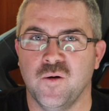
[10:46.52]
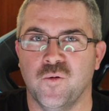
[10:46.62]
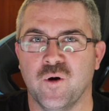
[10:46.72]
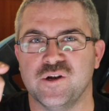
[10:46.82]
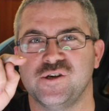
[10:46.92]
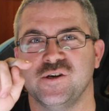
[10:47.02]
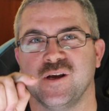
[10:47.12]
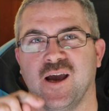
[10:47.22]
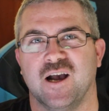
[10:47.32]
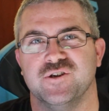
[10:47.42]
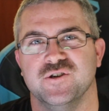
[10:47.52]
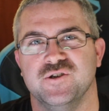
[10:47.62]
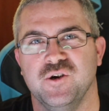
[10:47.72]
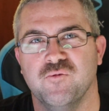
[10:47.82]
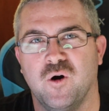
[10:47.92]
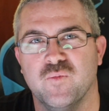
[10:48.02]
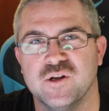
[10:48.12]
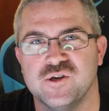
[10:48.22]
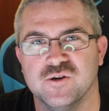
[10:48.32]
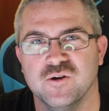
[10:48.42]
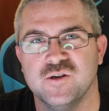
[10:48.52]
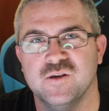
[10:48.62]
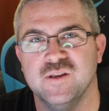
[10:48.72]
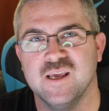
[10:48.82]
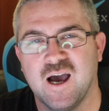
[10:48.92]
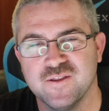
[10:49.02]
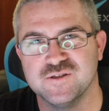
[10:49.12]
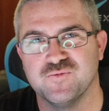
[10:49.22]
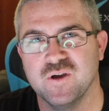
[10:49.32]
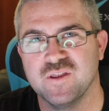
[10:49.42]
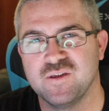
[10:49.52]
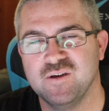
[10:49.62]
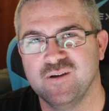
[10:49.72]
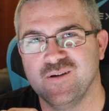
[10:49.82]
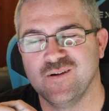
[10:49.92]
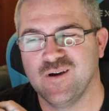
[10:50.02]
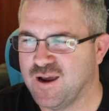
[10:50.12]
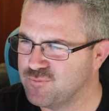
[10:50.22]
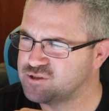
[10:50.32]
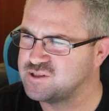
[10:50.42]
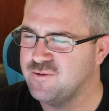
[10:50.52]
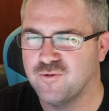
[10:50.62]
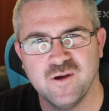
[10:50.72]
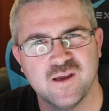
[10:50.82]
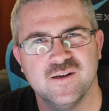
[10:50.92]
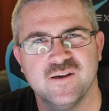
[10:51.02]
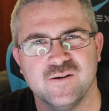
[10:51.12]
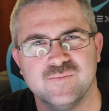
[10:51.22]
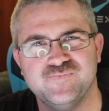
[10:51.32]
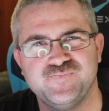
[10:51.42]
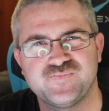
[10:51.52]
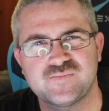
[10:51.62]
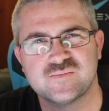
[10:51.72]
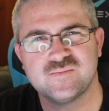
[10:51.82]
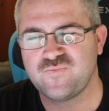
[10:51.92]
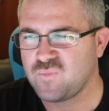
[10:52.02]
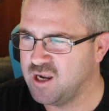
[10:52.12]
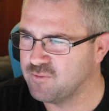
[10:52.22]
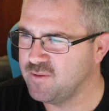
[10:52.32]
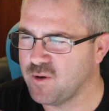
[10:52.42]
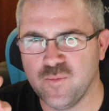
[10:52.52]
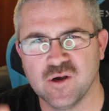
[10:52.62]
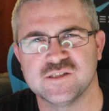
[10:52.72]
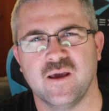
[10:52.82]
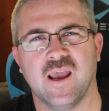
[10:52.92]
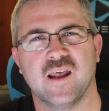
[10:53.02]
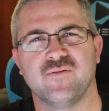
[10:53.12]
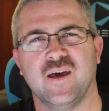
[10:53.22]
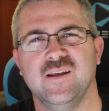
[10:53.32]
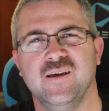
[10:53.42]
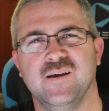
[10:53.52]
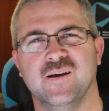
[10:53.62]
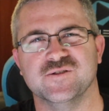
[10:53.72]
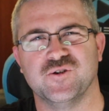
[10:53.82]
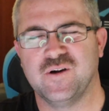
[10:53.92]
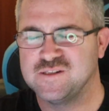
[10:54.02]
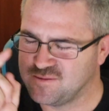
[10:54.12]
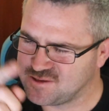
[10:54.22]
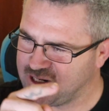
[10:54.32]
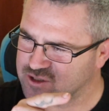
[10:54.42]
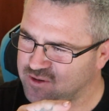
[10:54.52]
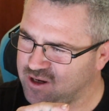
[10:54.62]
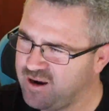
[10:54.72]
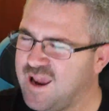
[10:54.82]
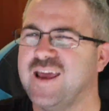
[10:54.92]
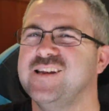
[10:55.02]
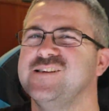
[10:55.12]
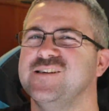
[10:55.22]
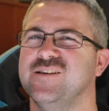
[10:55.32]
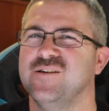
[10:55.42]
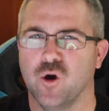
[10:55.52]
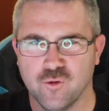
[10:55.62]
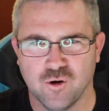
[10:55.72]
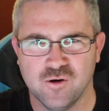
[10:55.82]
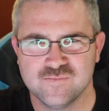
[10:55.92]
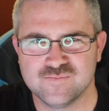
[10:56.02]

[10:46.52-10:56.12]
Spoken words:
which cartridge you want me to shoot the others with, and we'll see what we can do. Anyway, hope you got something out of that. As always, I'll see you next video, and hooroo.